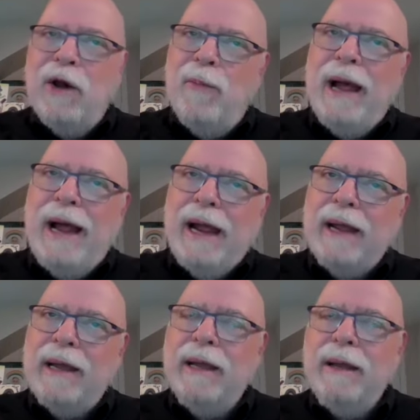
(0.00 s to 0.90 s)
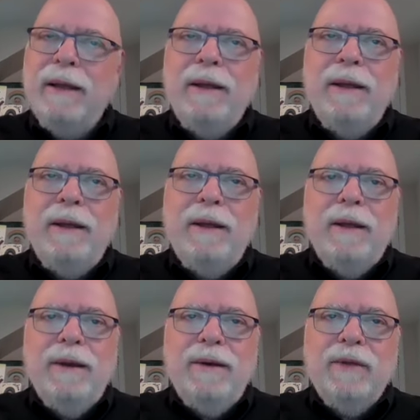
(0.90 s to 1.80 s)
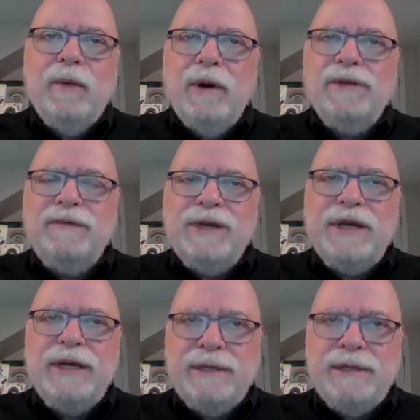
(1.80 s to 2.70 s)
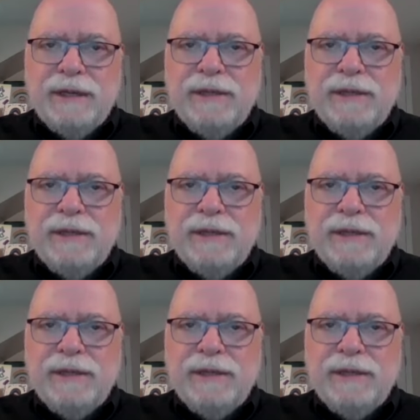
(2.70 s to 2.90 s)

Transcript: back to the words of Jesus